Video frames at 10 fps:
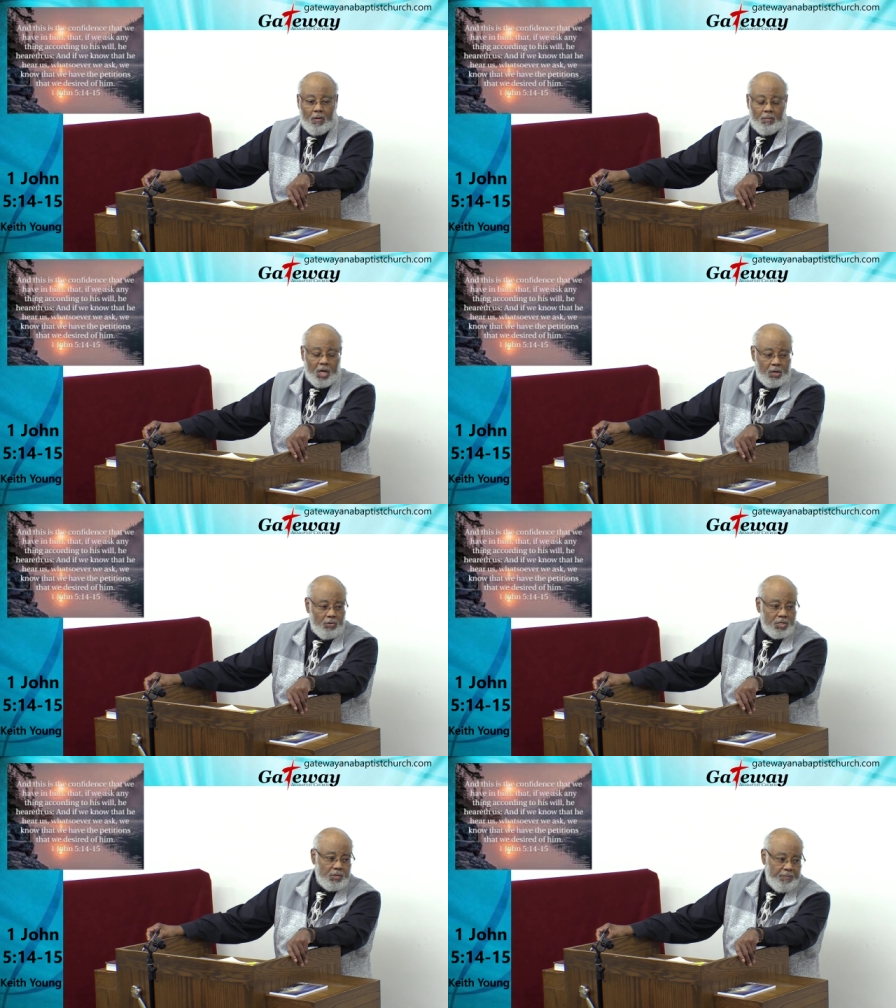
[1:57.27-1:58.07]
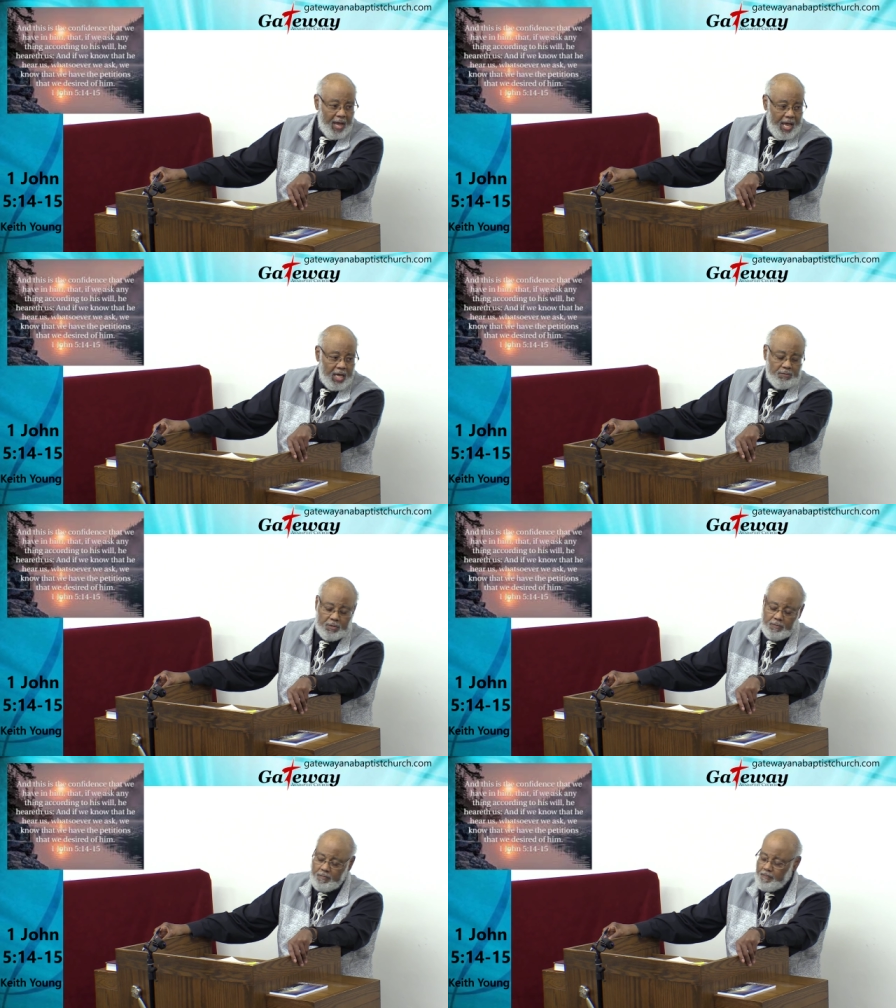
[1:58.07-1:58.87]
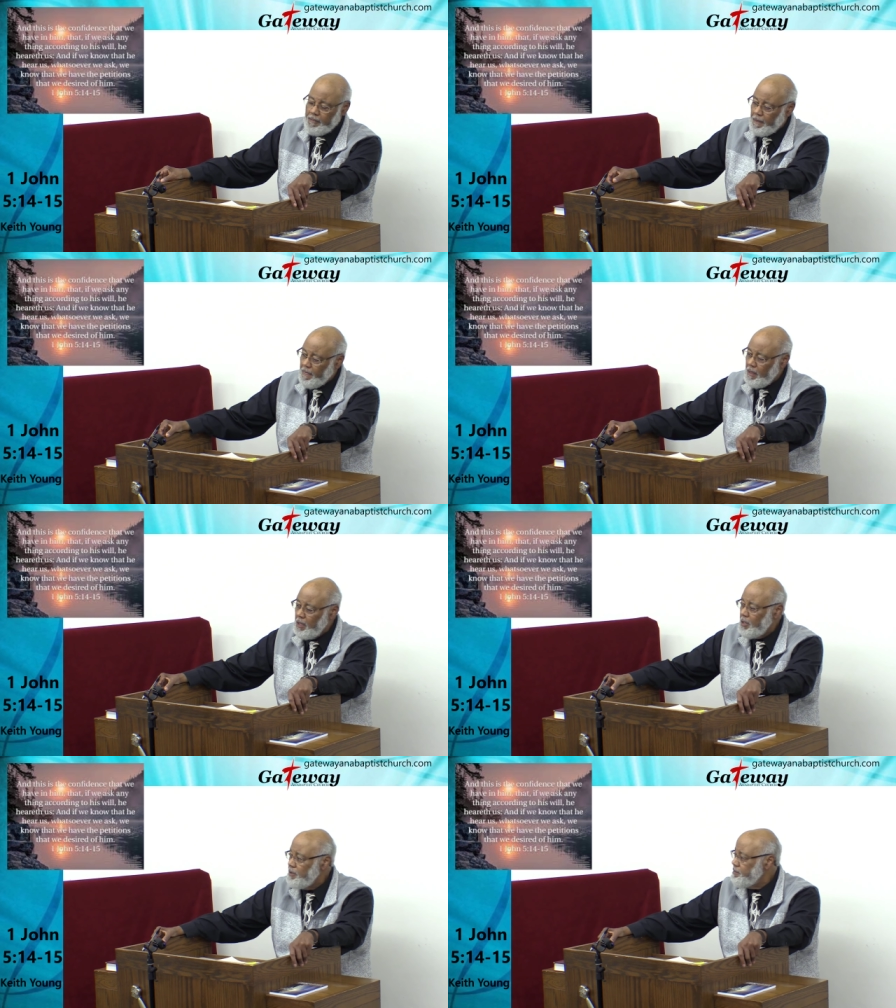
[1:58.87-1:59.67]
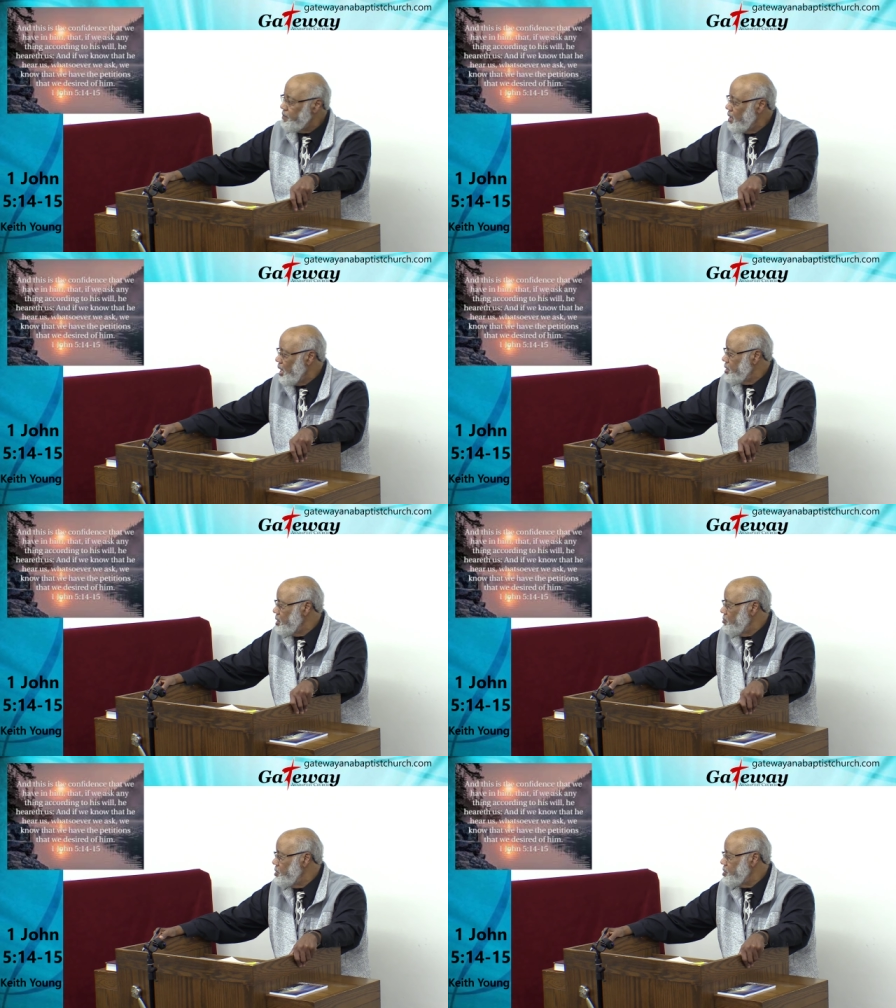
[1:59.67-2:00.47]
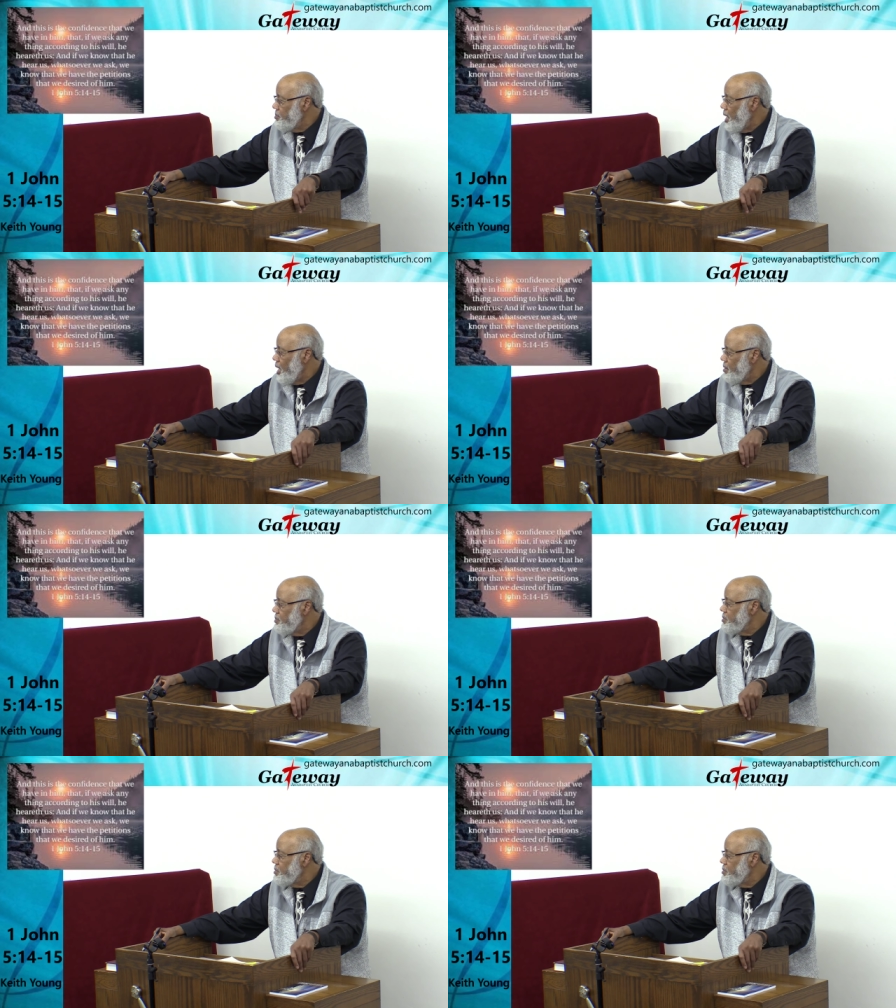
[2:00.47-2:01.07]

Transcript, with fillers: But it was the Bible, you know. And I said, what's the Bible?